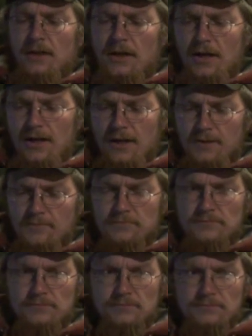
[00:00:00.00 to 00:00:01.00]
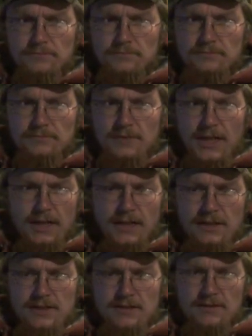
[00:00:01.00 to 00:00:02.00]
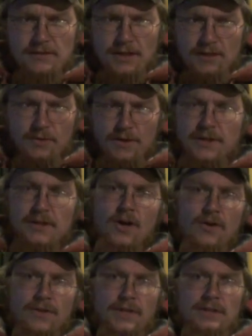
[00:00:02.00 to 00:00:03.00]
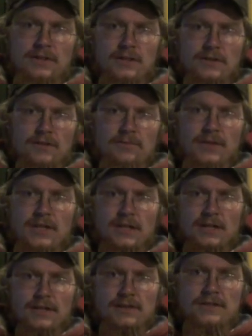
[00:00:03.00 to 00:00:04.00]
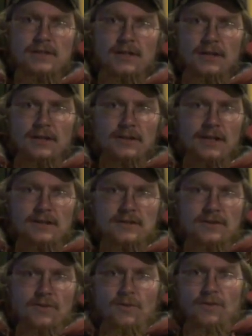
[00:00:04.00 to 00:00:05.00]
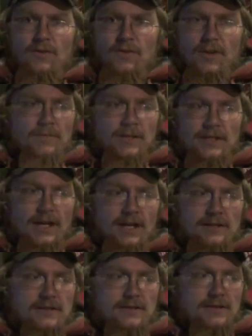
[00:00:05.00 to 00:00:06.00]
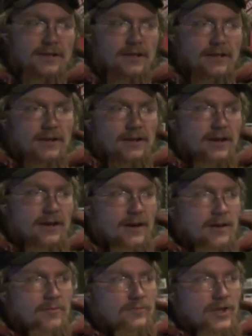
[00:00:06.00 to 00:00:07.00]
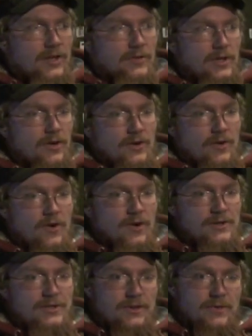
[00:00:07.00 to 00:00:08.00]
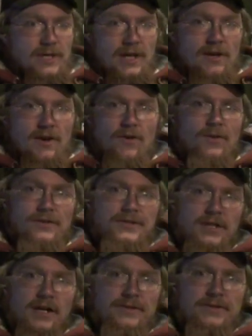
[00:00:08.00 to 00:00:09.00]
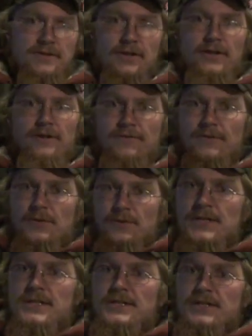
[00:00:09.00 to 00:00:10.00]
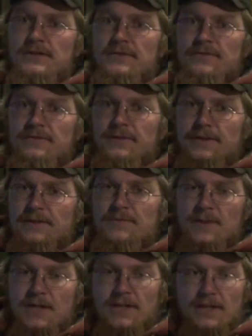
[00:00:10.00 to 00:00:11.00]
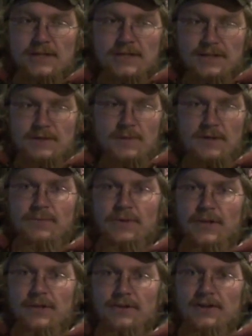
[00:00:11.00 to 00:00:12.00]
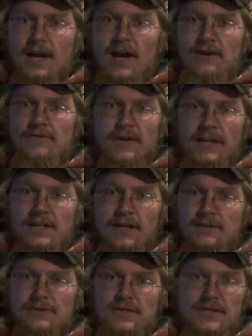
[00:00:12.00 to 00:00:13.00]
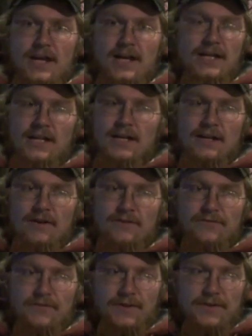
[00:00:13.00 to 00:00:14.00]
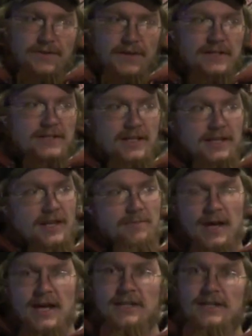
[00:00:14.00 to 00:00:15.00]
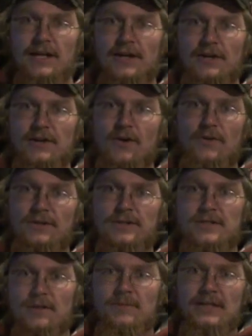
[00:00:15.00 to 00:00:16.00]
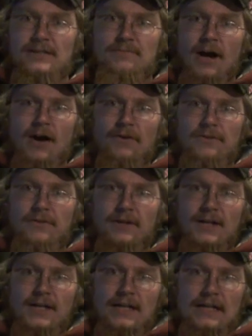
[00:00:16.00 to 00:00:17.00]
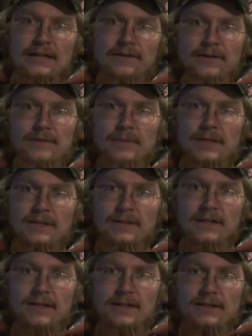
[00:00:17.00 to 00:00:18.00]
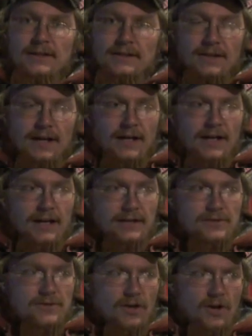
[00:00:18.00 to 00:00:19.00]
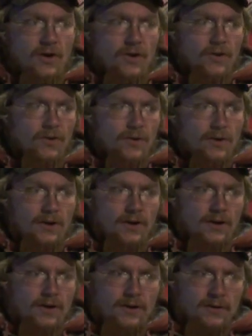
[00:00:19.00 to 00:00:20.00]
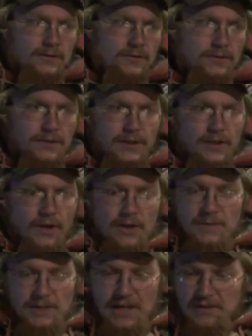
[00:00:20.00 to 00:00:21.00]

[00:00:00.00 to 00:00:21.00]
um, I guess they well they know that I took them because that's the whole. I mean that's um, like we go to Hortons and we get our Hortons unstirred for a reason. And it's because these people they don't have any understanding of the things that they make there go into somebody's mouth. You know what I mean? Uh, so, you know, I mean,